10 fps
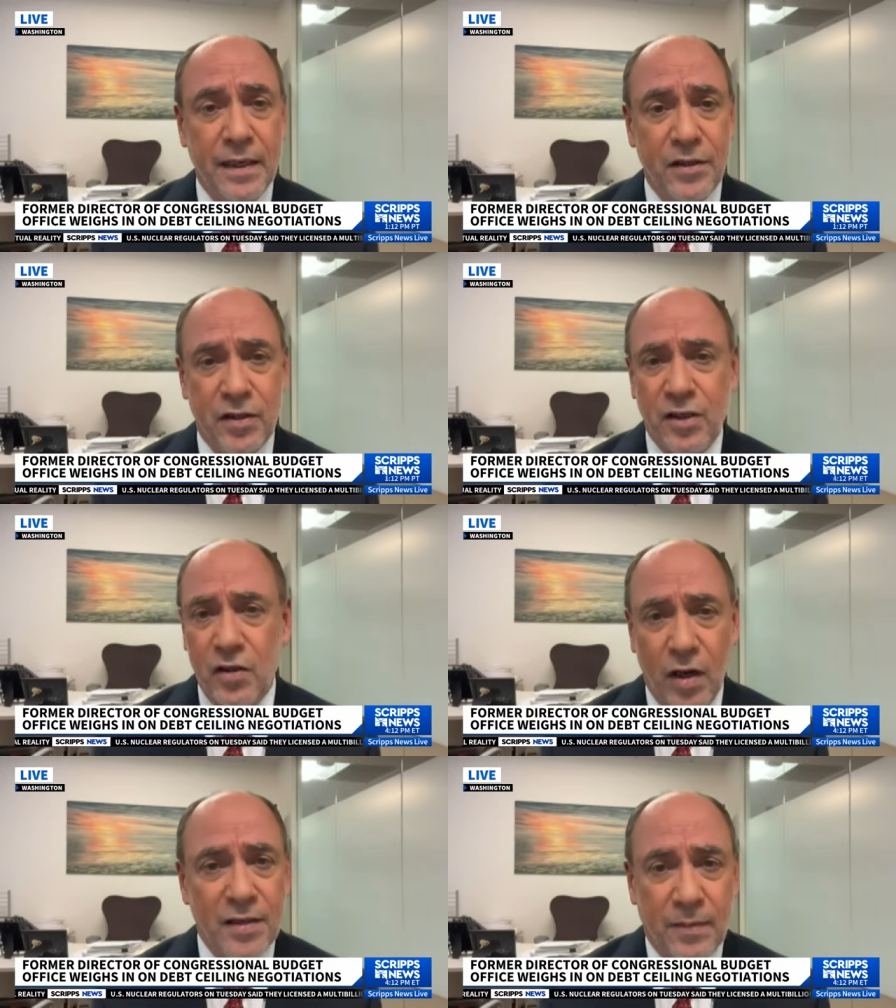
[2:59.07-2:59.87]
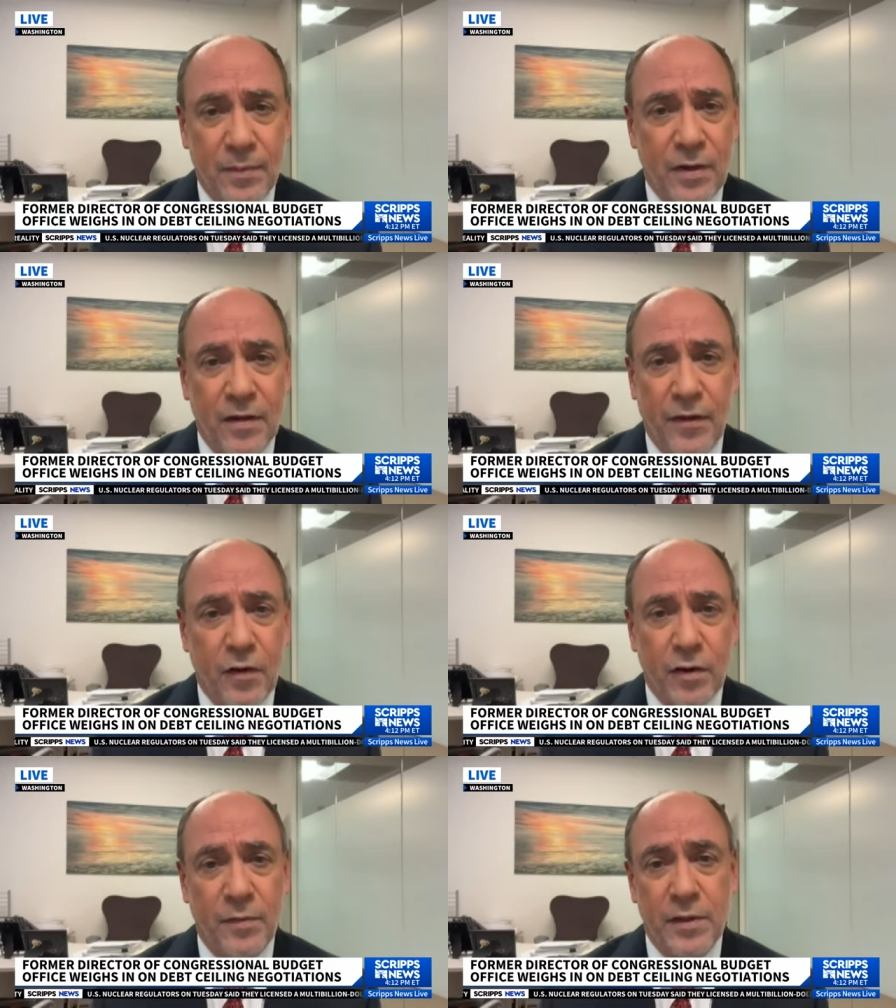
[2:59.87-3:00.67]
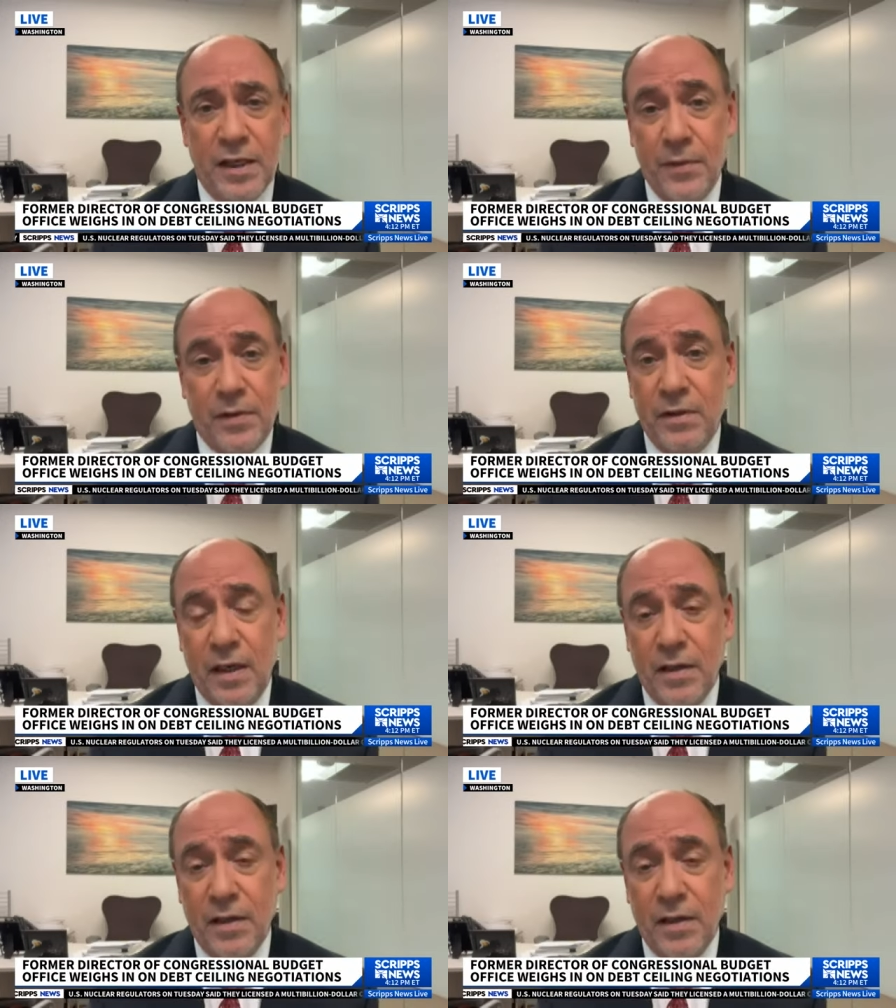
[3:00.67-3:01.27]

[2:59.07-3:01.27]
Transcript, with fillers: It's just not something the federal government typically